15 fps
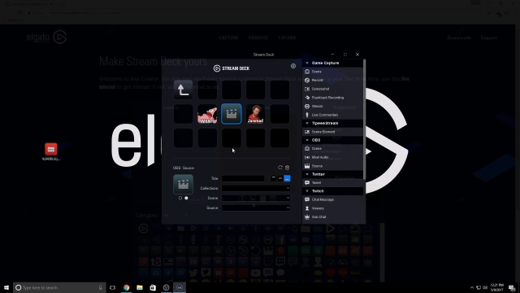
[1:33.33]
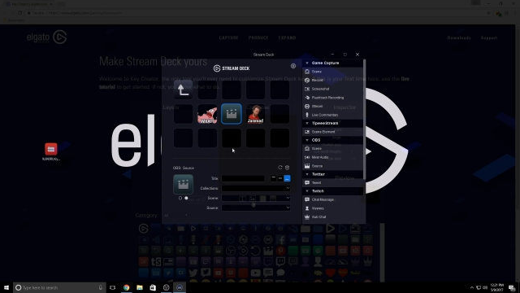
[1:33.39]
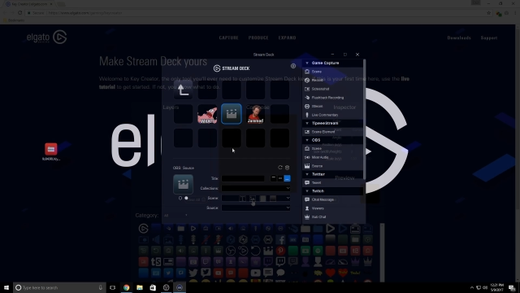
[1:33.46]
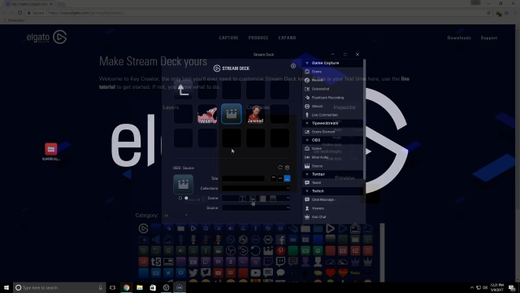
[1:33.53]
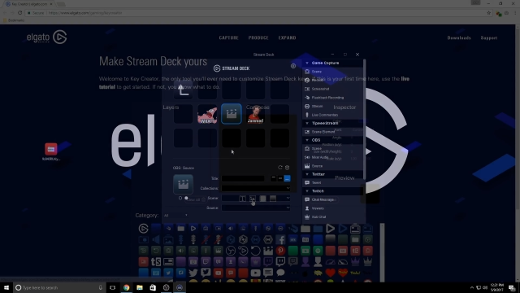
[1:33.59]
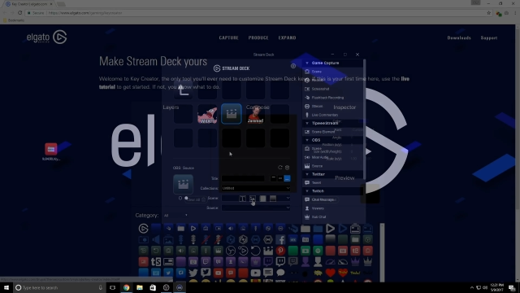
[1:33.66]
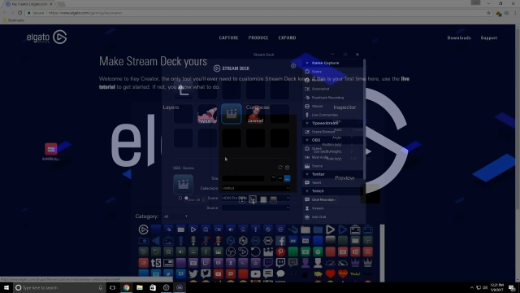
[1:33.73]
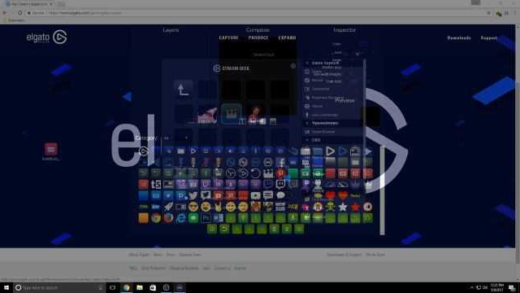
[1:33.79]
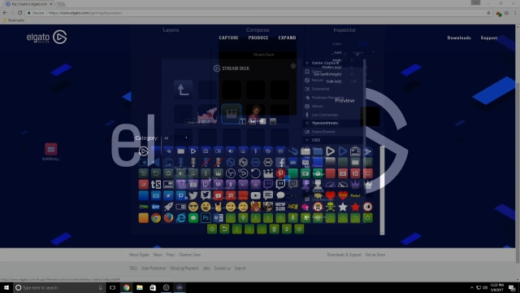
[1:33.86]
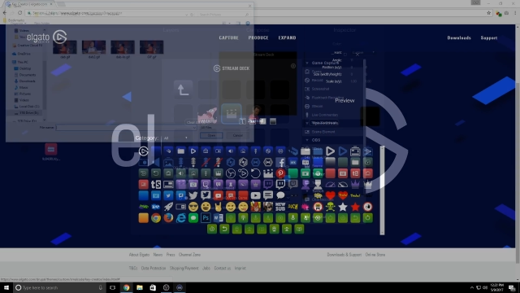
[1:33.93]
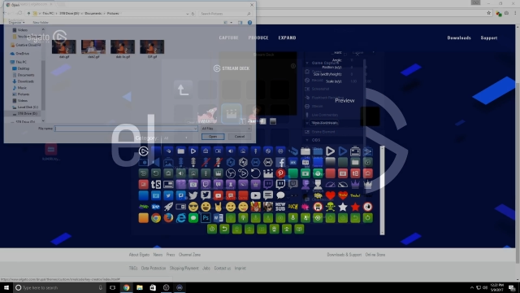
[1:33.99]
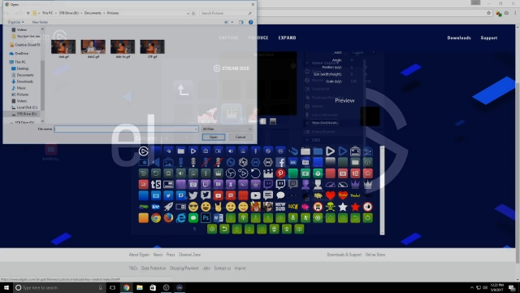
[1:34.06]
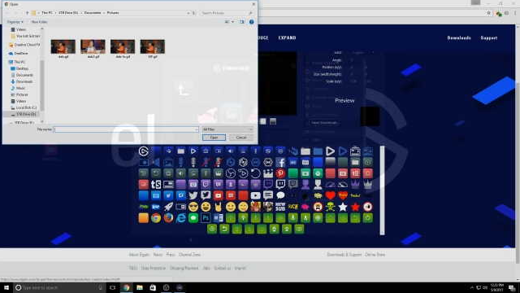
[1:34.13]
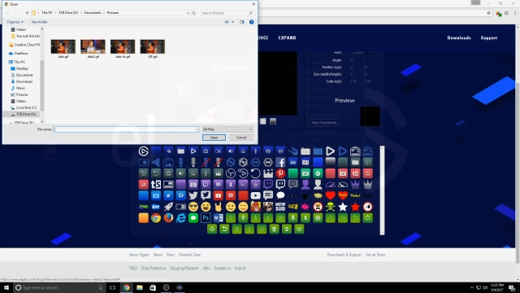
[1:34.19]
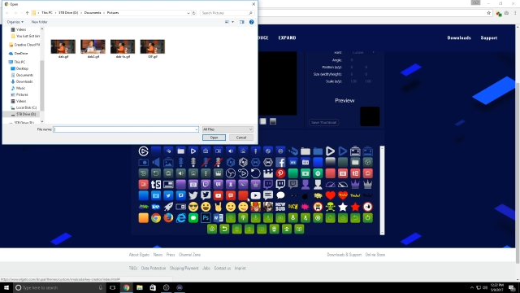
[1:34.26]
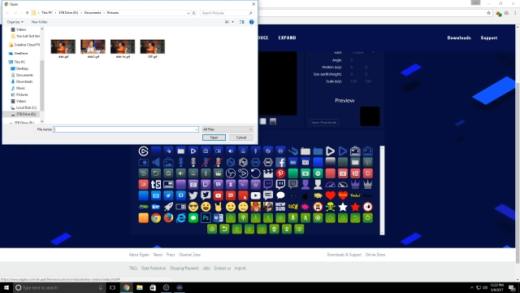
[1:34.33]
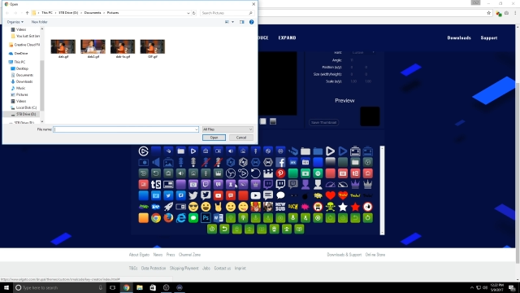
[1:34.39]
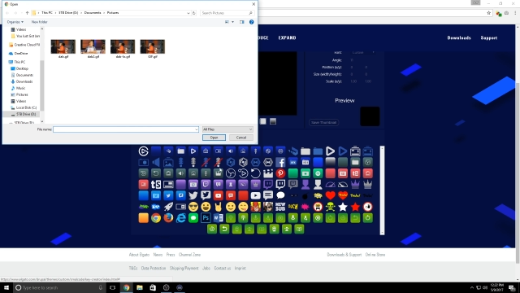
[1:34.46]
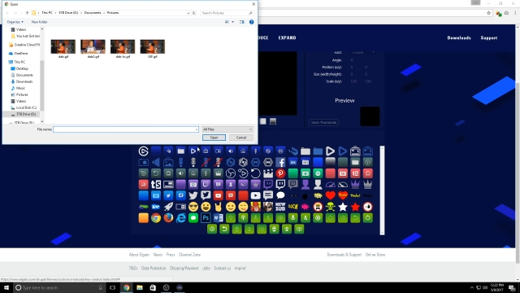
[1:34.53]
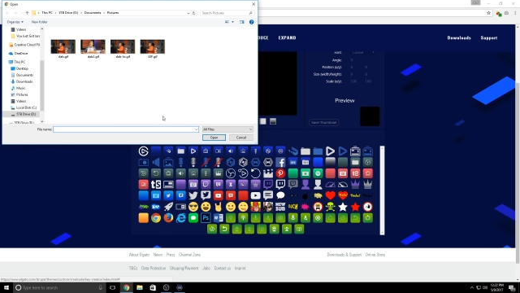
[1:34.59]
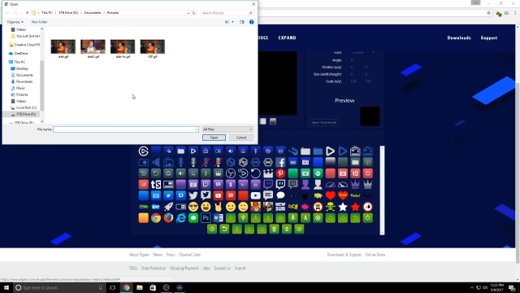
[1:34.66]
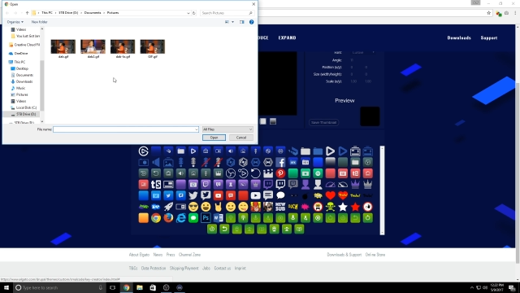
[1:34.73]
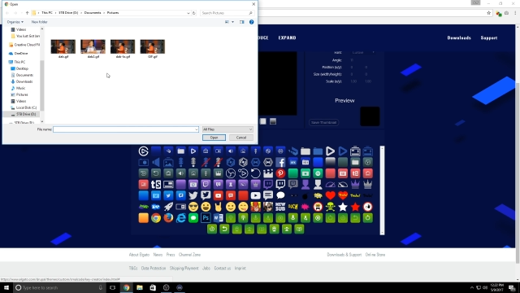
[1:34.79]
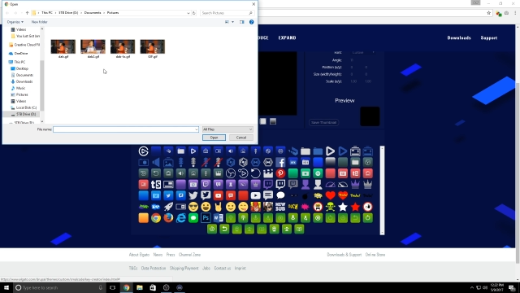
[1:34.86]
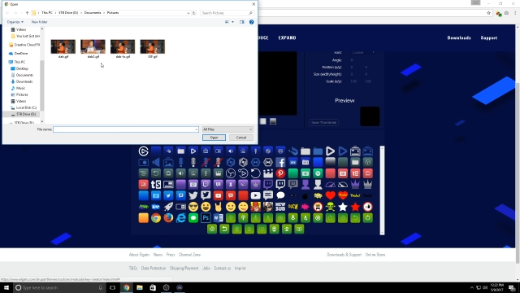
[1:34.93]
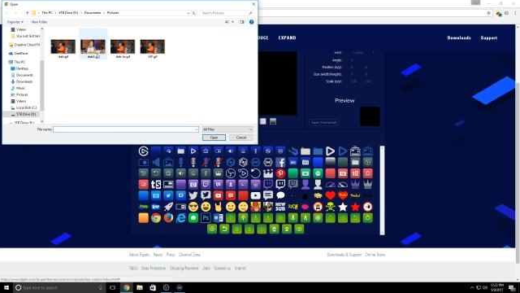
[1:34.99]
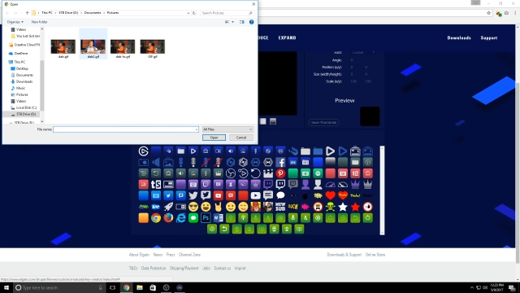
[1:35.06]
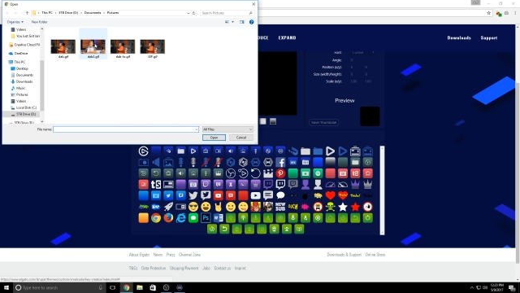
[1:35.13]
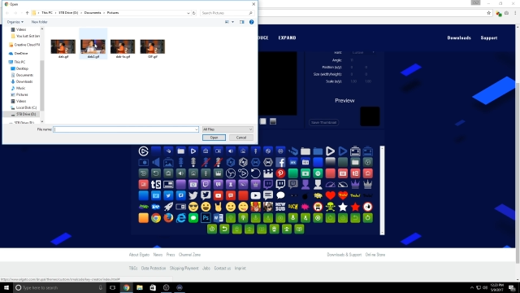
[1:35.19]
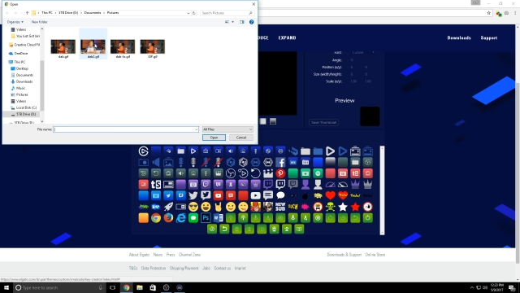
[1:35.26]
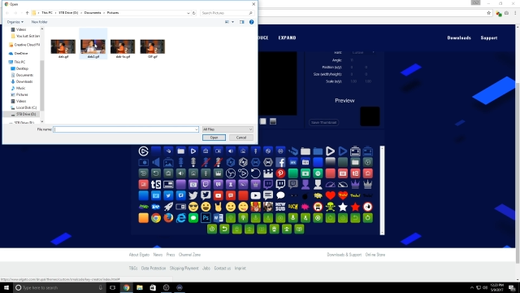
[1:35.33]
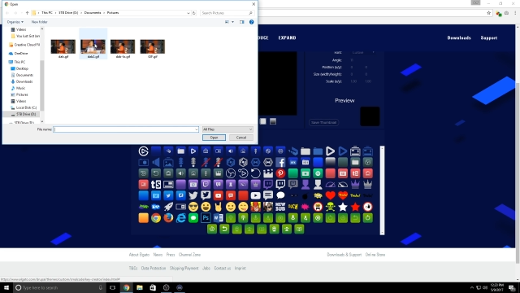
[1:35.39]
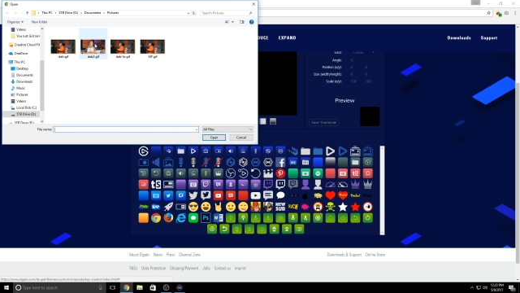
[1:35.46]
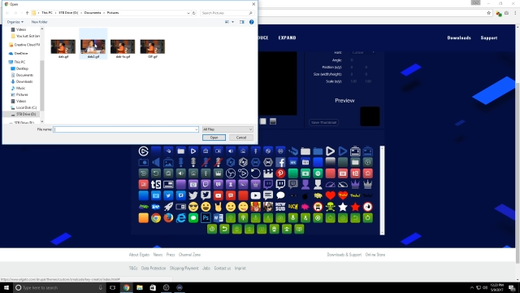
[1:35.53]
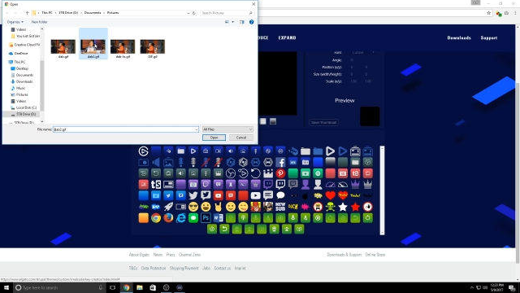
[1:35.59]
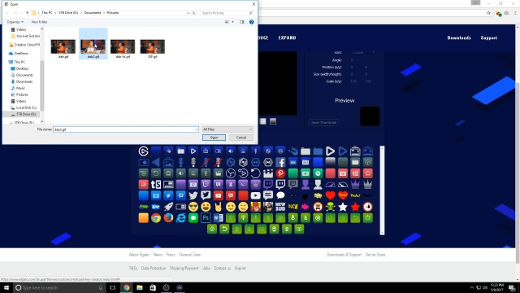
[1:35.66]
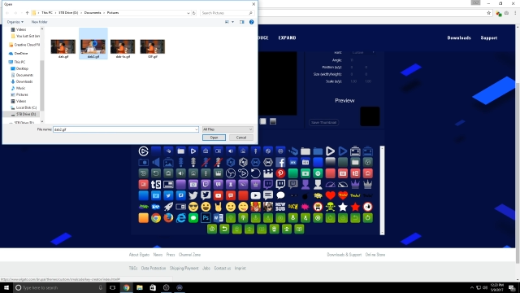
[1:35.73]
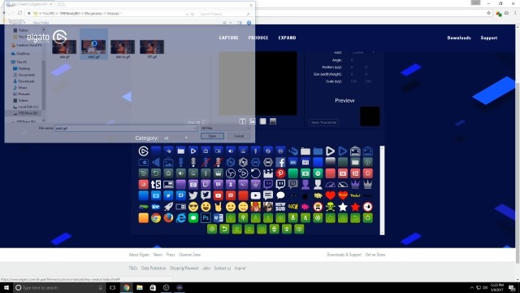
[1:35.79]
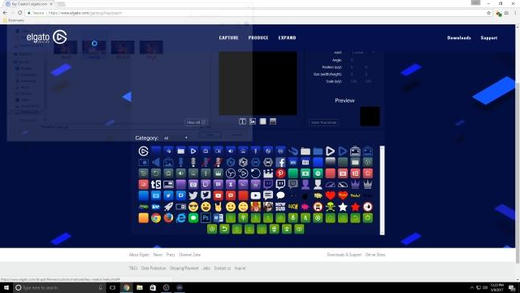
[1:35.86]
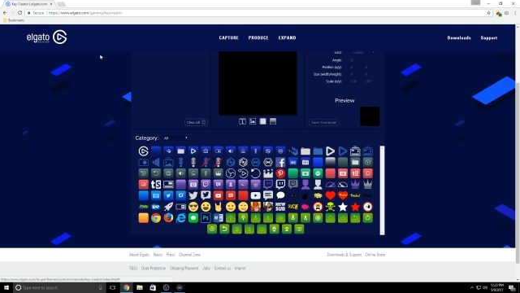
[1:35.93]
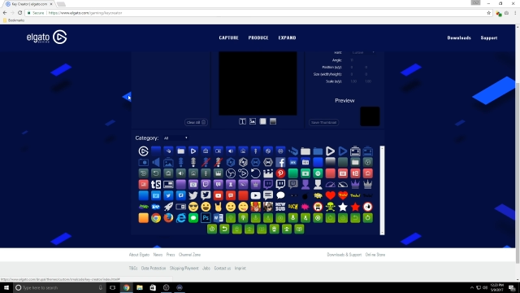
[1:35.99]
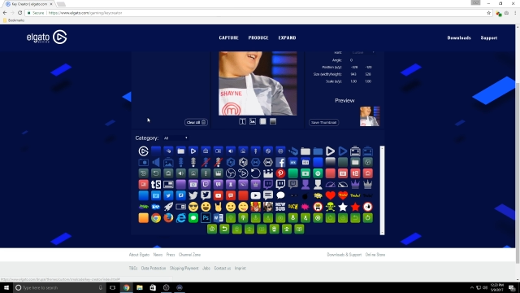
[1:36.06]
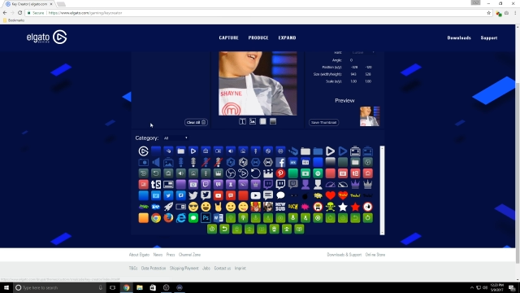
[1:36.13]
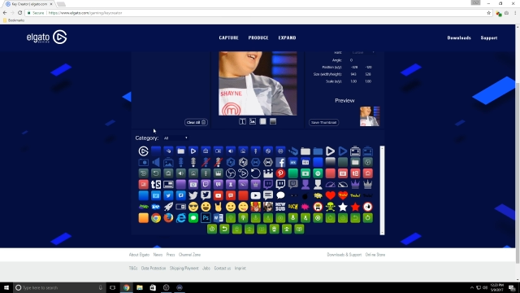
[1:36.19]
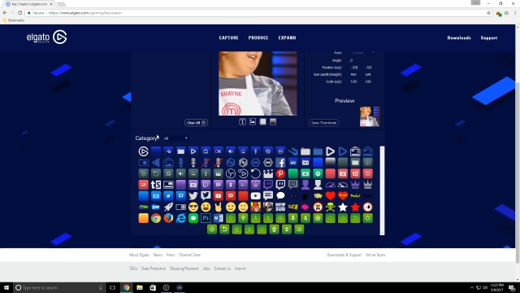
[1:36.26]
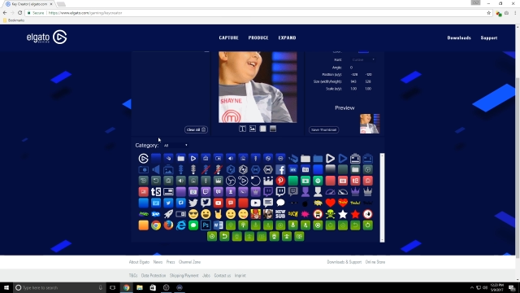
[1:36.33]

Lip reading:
No face is visible, so there are no lips to read.